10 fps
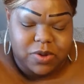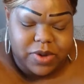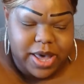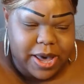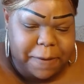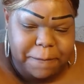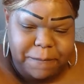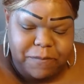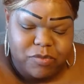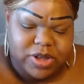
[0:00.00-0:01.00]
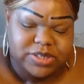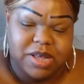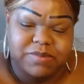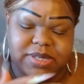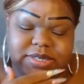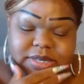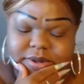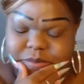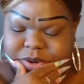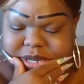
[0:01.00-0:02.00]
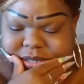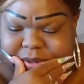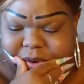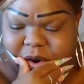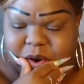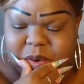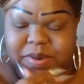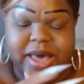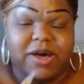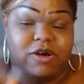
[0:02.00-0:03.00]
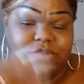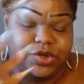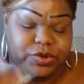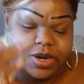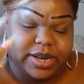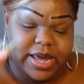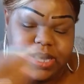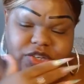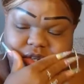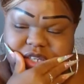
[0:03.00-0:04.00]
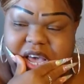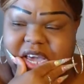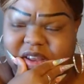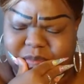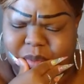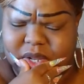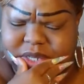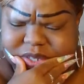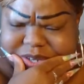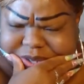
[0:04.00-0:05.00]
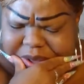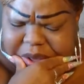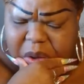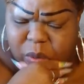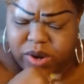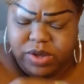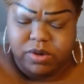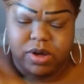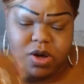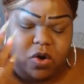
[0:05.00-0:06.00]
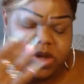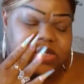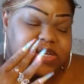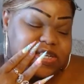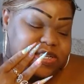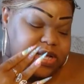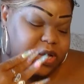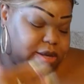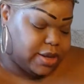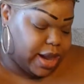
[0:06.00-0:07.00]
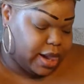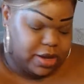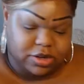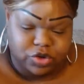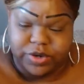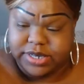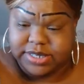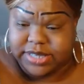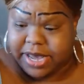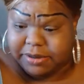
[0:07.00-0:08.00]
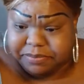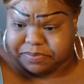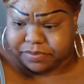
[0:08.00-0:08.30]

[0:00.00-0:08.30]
Okay. Something to what is the herb that helps you enhance your psychic abilities where you could go into uh, a trance state?